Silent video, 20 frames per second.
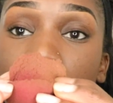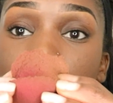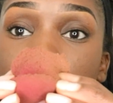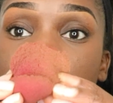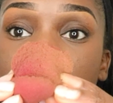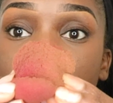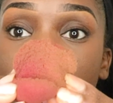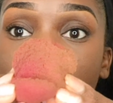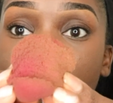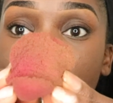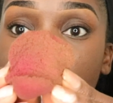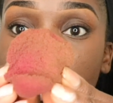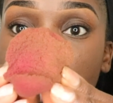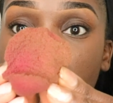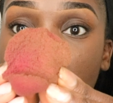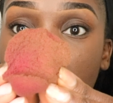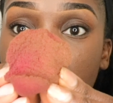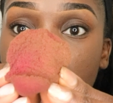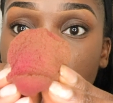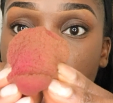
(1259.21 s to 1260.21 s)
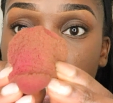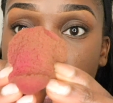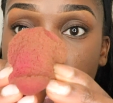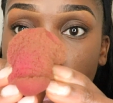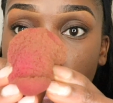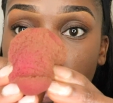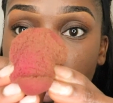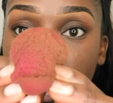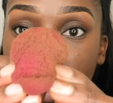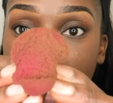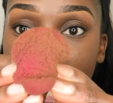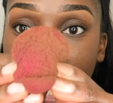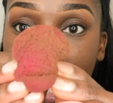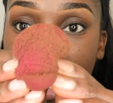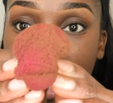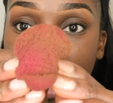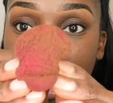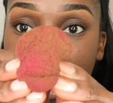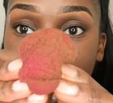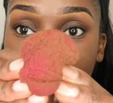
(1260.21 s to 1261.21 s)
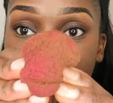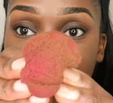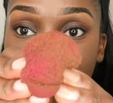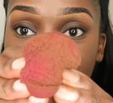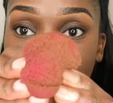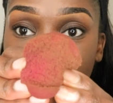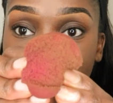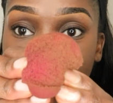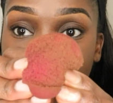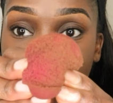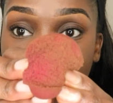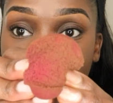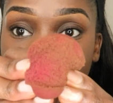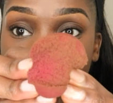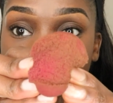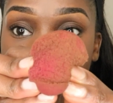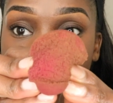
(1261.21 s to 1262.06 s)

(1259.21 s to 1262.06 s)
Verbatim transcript: So I'm trying to show you guys as much